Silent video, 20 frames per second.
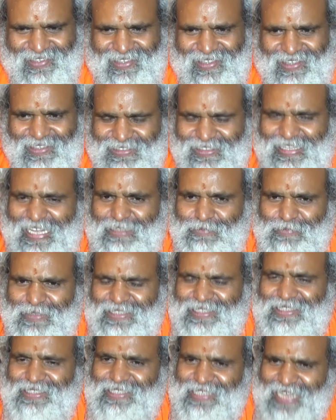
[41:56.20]
So that means
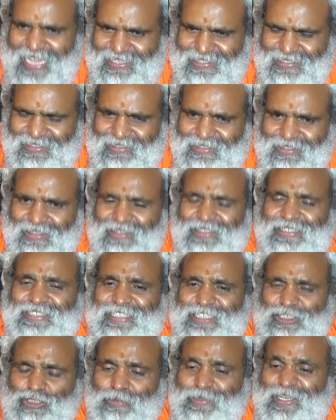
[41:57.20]
Shastra
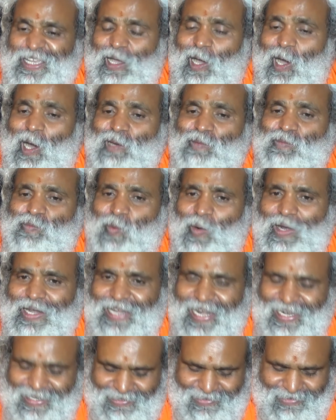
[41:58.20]
is to be
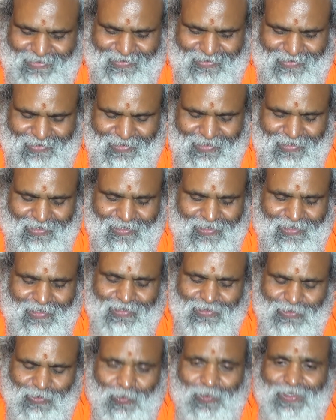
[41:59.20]
unfolded.
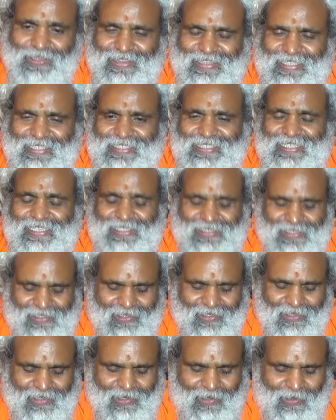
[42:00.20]
So this is
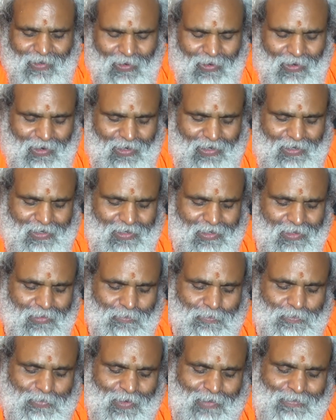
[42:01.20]
called
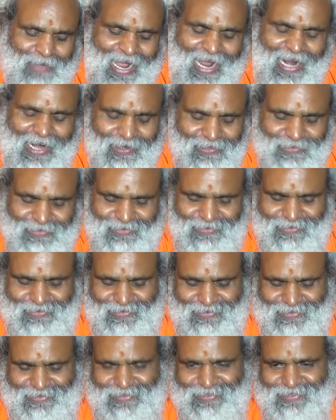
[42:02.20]

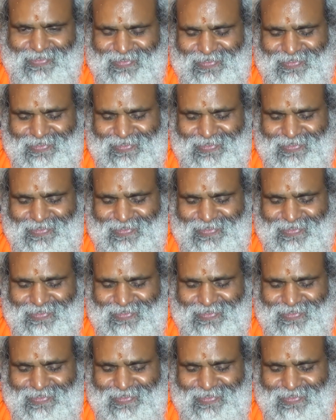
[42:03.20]
Pramanas.